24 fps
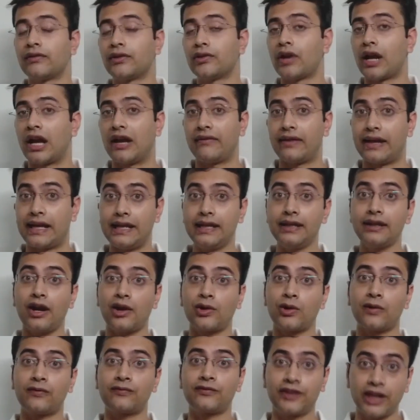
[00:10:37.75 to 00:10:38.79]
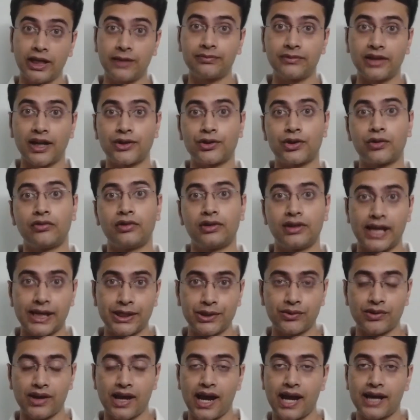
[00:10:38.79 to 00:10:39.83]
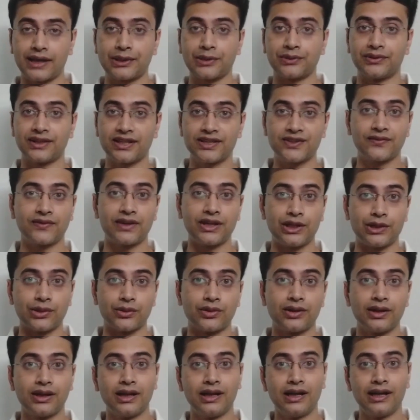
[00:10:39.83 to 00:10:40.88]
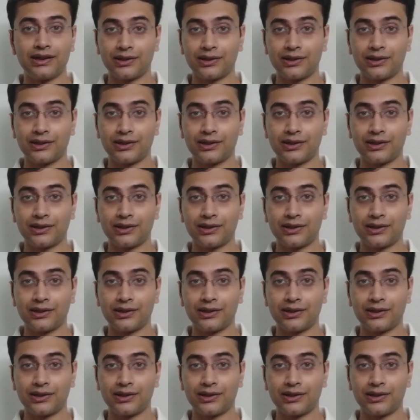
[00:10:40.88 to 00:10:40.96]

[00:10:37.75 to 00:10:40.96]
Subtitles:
if you have any kind of tip that you would like to add to this video,